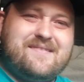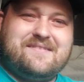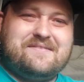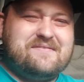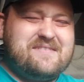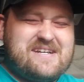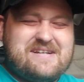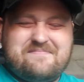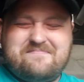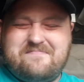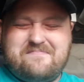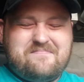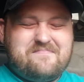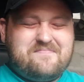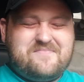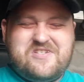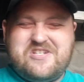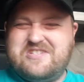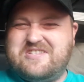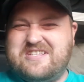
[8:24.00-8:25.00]
Like,
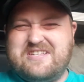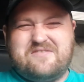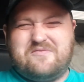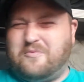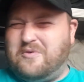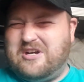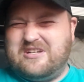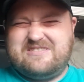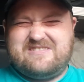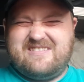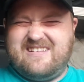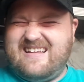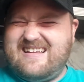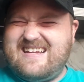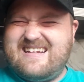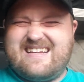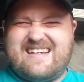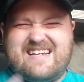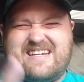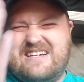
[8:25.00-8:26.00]
just this once, let
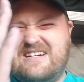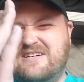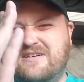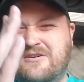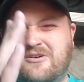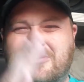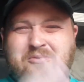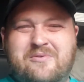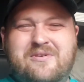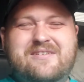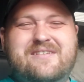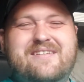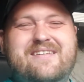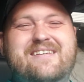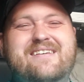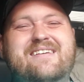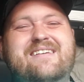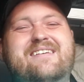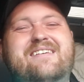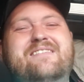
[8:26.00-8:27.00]
it go.
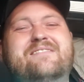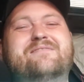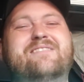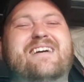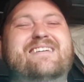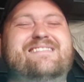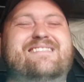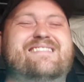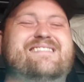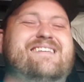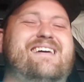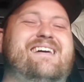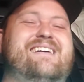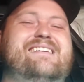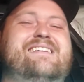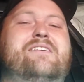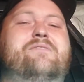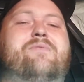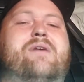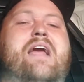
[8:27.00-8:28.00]
Let
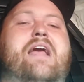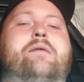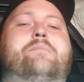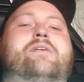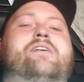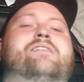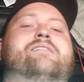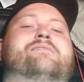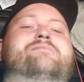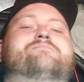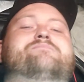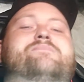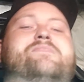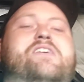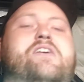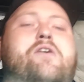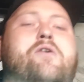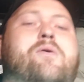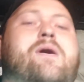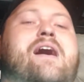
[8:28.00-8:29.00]
Saudi Arabia
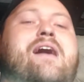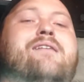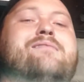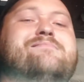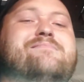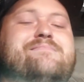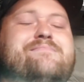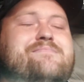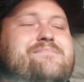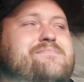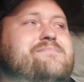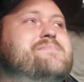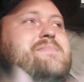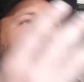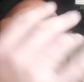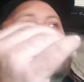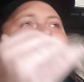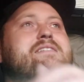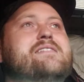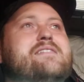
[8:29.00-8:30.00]
go out
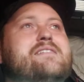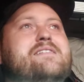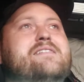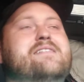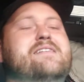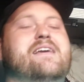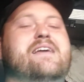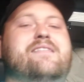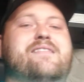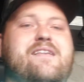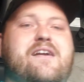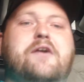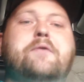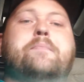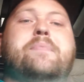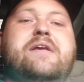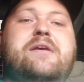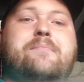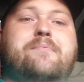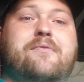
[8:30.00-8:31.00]
and get their
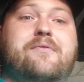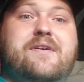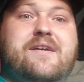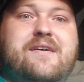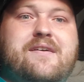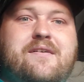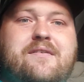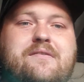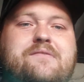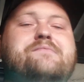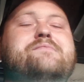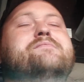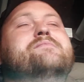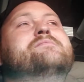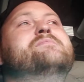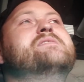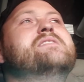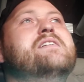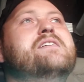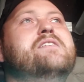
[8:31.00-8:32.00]
people killed. And
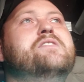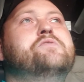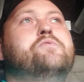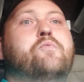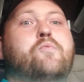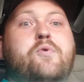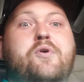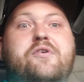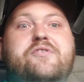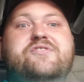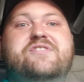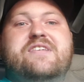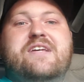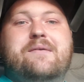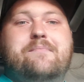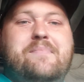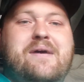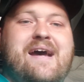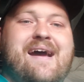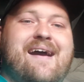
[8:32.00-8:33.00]
we'll
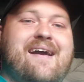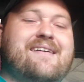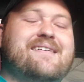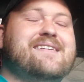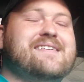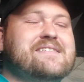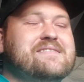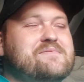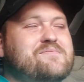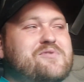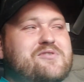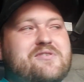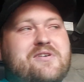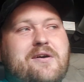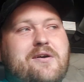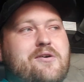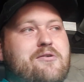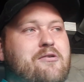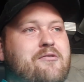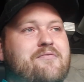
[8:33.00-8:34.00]
sit back, because we'll
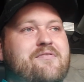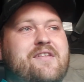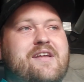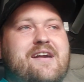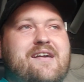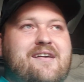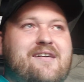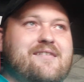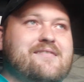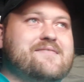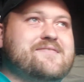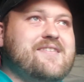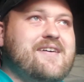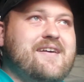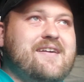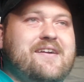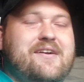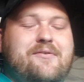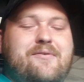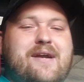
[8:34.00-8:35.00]
go over there in
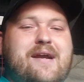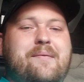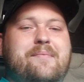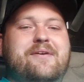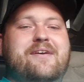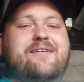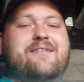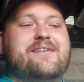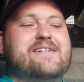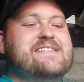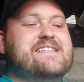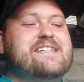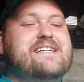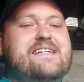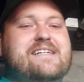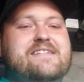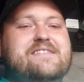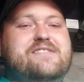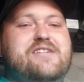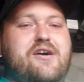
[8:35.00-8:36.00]
Saudi Arabia,
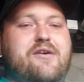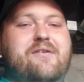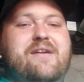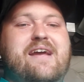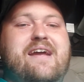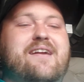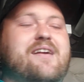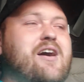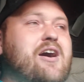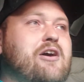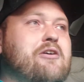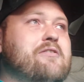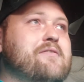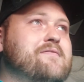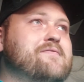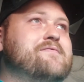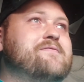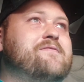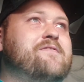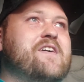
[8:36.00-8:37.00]
donate all of
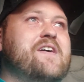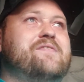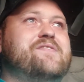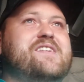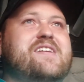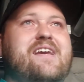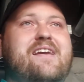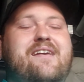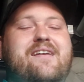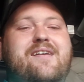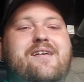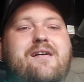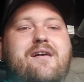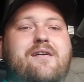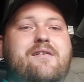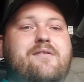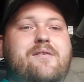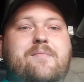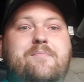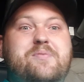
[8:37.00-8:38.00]

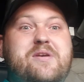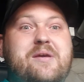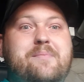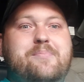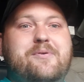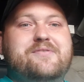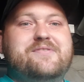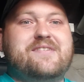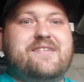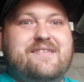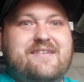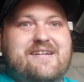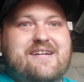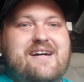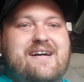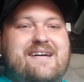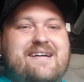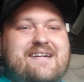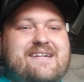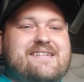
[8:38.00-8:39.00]
1,500 people to the
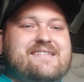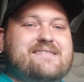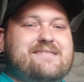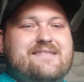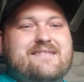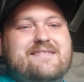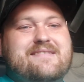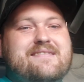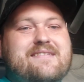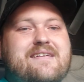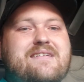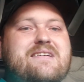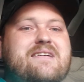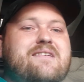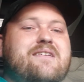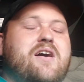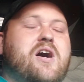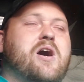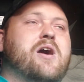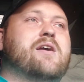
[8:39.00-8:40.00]
cause as
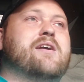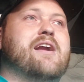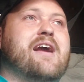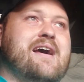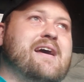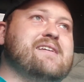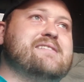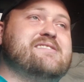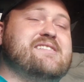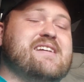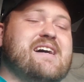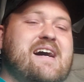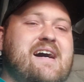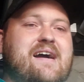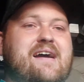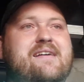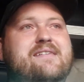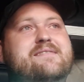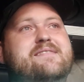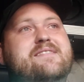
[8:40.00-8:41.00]
our guys
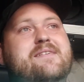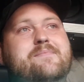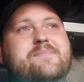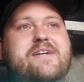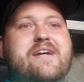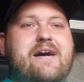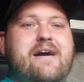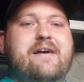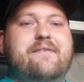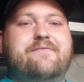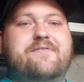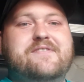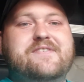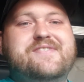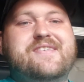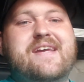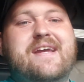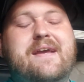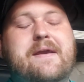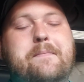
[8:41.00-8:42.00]
die in some
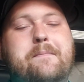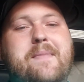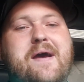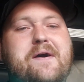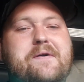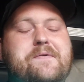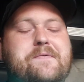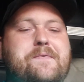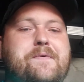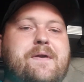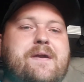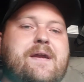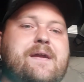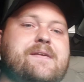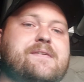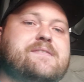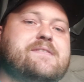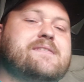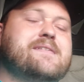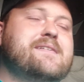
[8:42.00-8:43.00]
godforsaken mountain
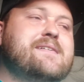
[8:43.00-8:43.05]
range.